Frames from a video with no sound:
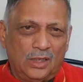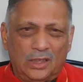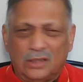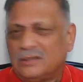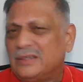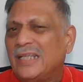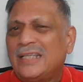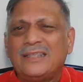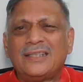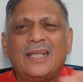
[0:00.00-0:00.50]

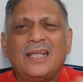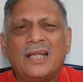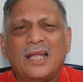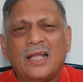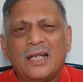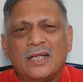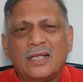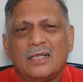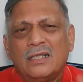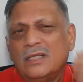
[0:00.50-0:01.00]
Then there
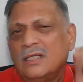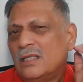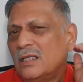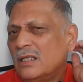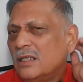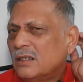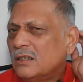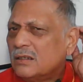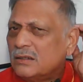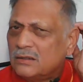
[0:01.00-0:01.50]

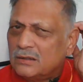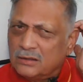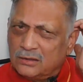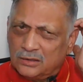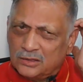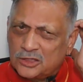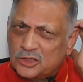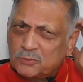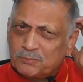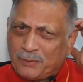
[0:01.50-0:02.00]
are
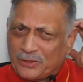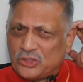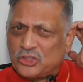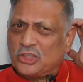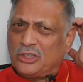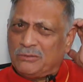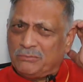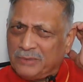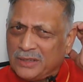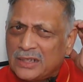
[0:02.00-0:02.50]

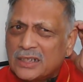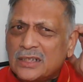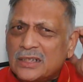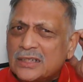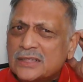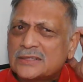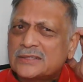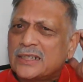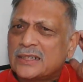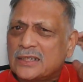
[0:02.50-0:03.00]
special
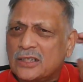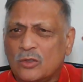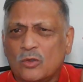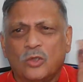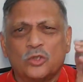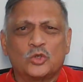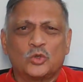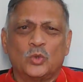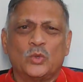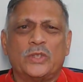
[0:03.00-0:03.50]
mirrors that are
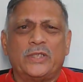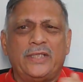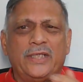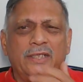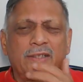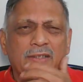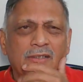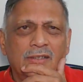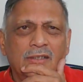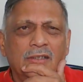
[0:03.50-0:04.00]
also
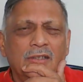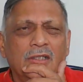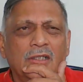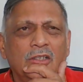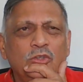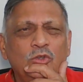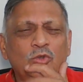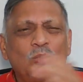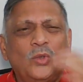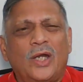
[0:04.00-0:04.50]
created.
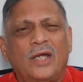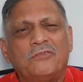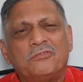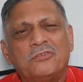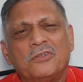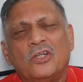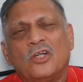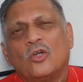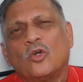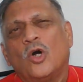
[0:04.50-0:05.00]
You have
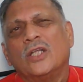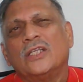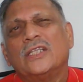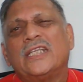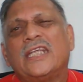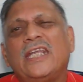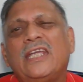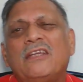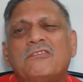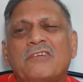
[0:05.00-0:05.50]

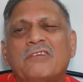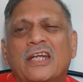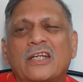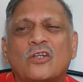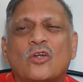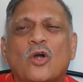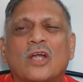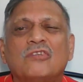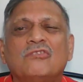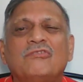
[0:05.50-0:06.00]
concave
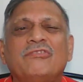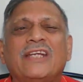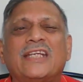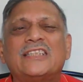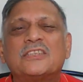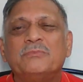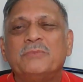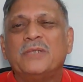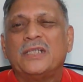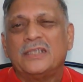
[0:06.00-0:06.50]
and
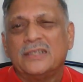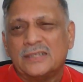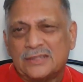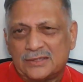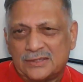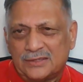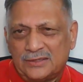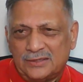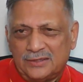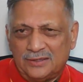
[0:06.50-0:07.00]
convex
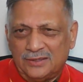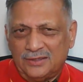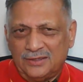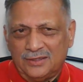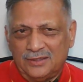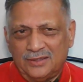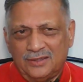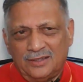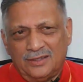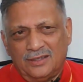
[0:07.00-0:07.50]
mirrors.
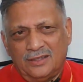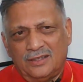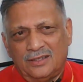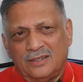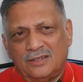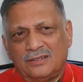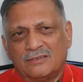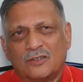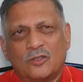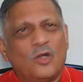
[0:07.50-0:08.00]

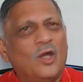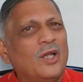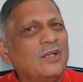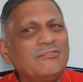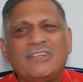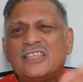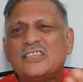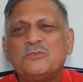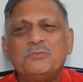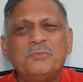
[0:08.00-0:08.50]

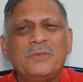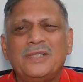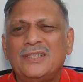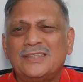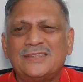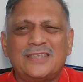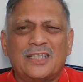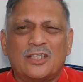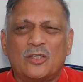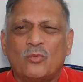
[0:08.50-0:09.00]
Convex
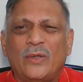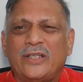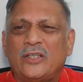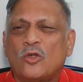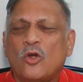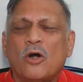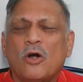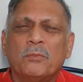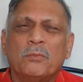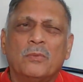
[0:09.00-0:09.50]
mirrors are quite
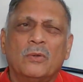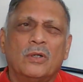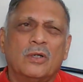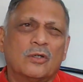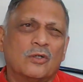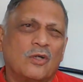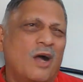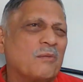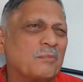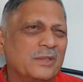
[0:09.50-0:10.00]

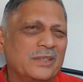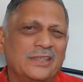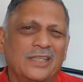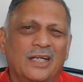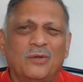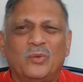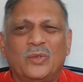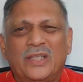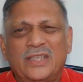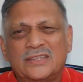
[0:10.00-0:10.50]
common
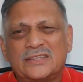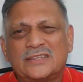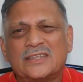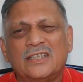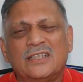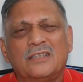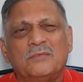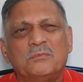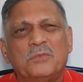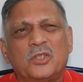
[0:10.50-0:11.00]
nowadays
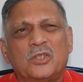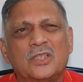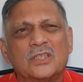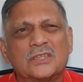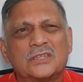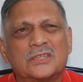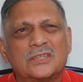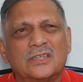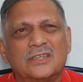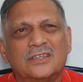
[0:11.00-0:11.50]

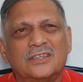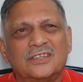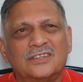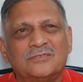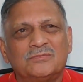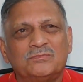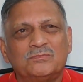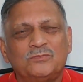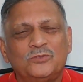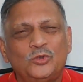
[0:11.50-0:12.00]
because
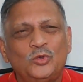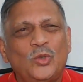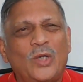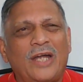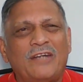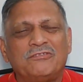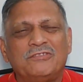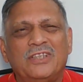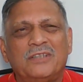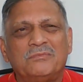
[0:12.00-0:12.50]
you
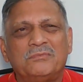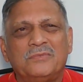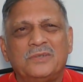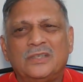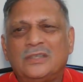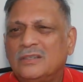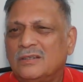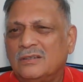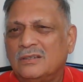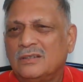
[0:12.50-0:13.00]
have them
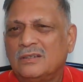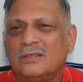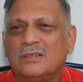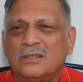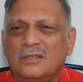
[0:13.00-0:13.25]
in